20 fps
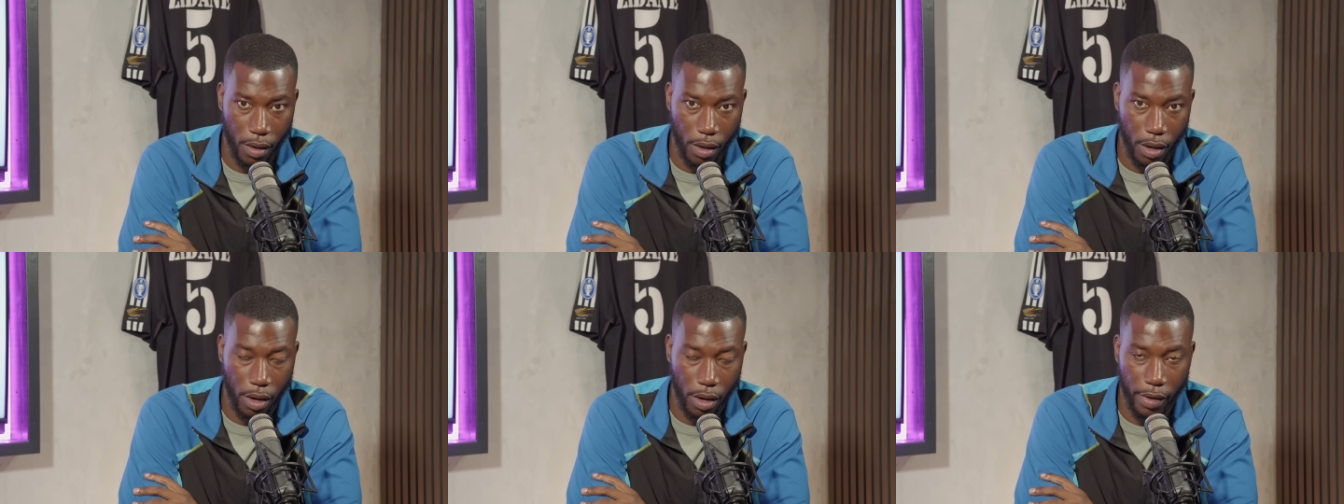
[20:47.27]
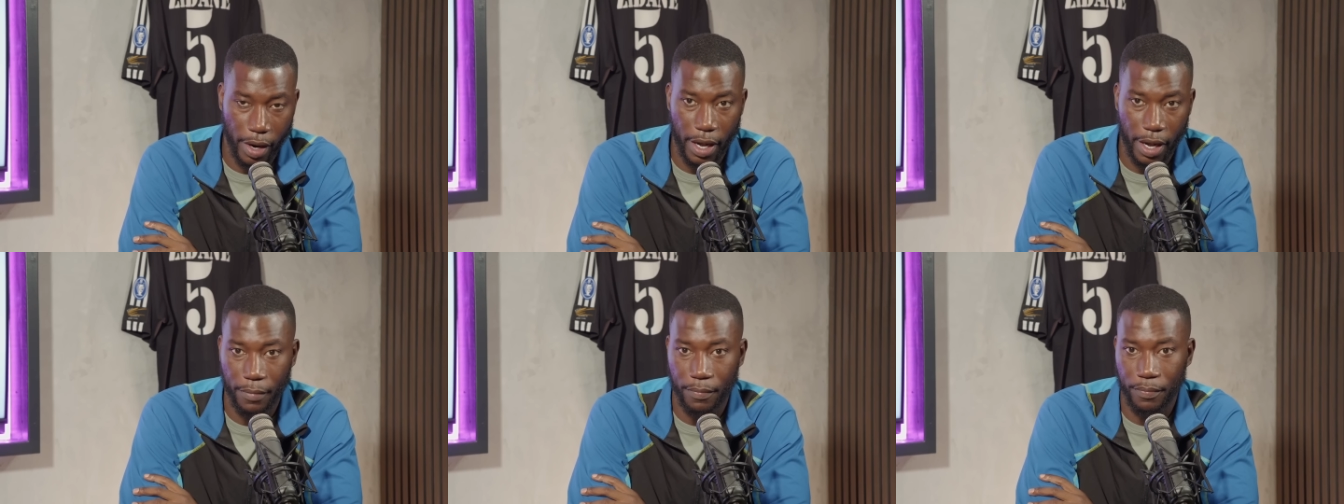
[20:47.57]
All
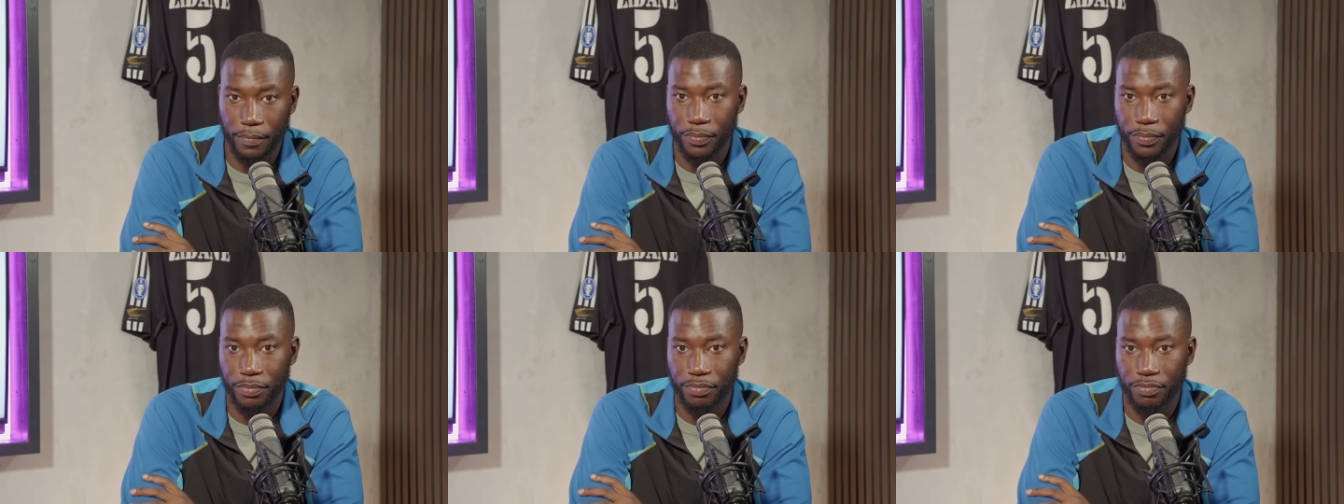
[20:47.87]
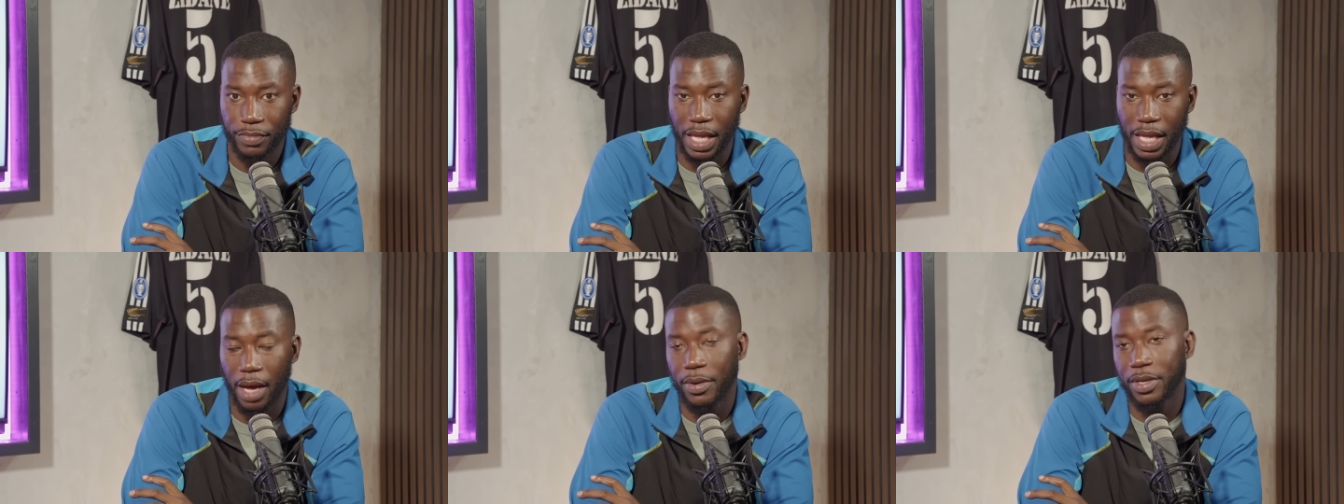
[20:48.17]
right.
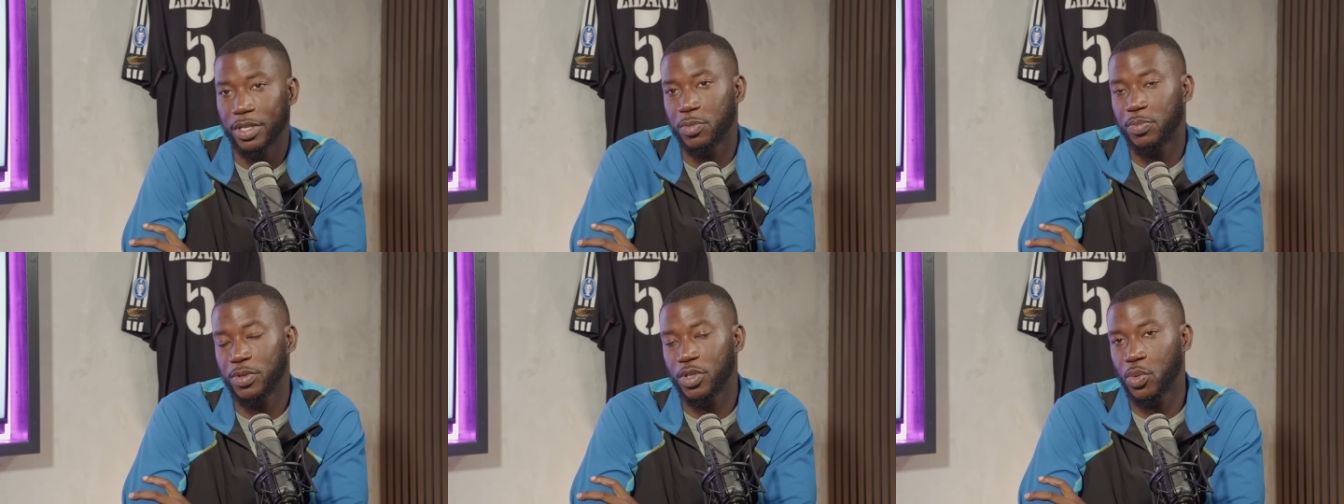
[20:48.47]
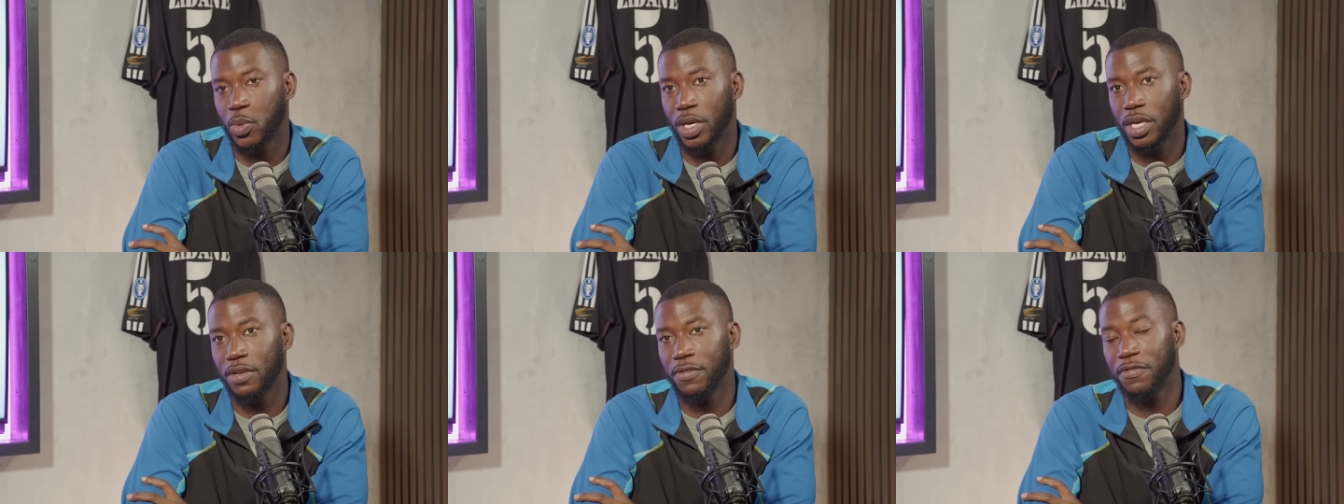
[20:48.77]
Now it's
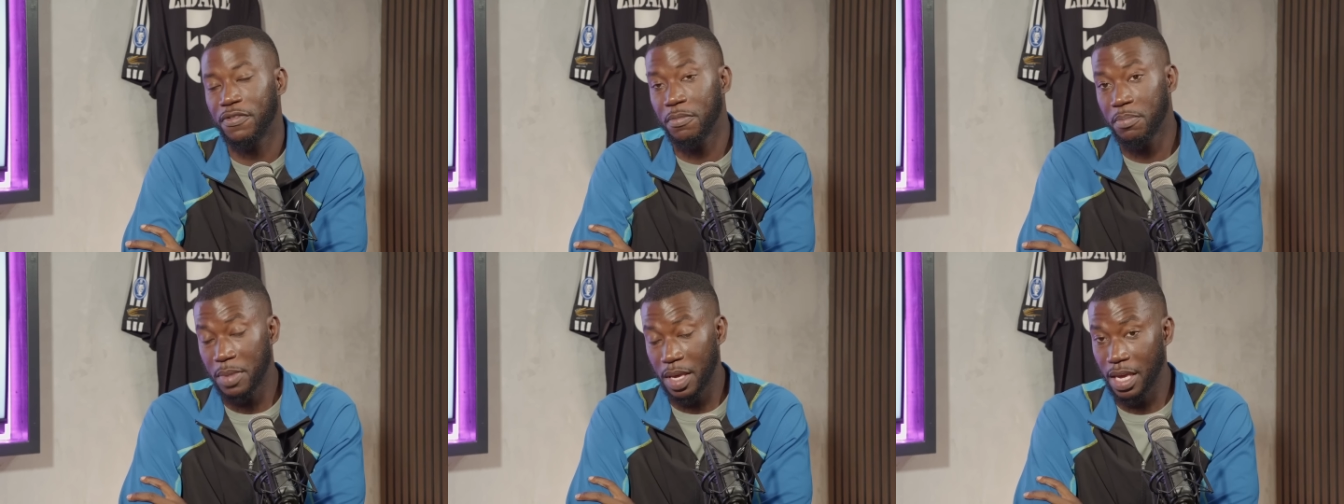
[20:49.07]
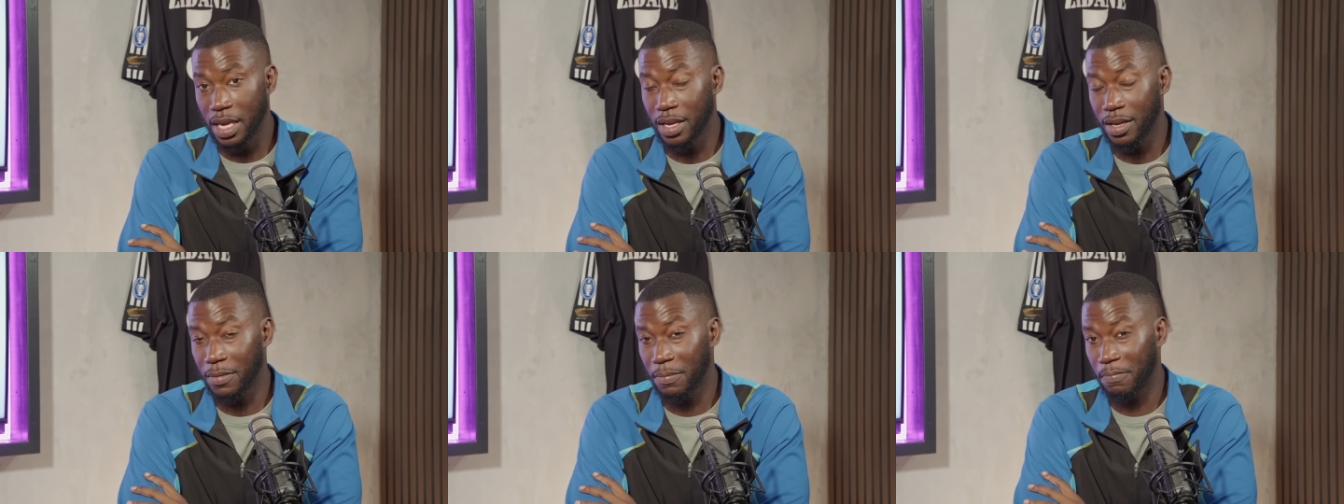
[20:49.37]
between for
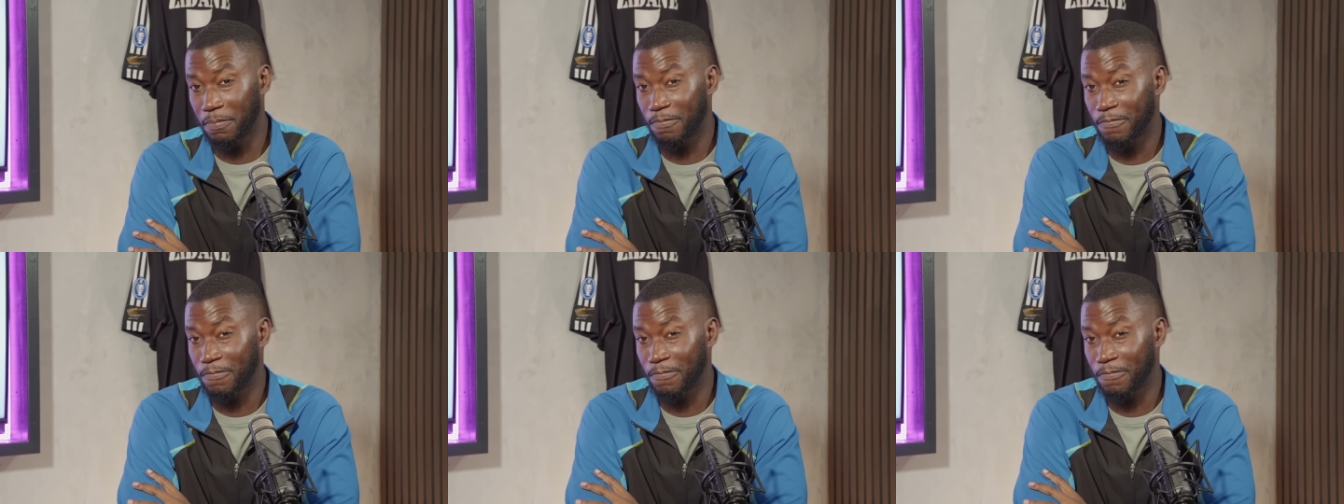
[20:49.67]
me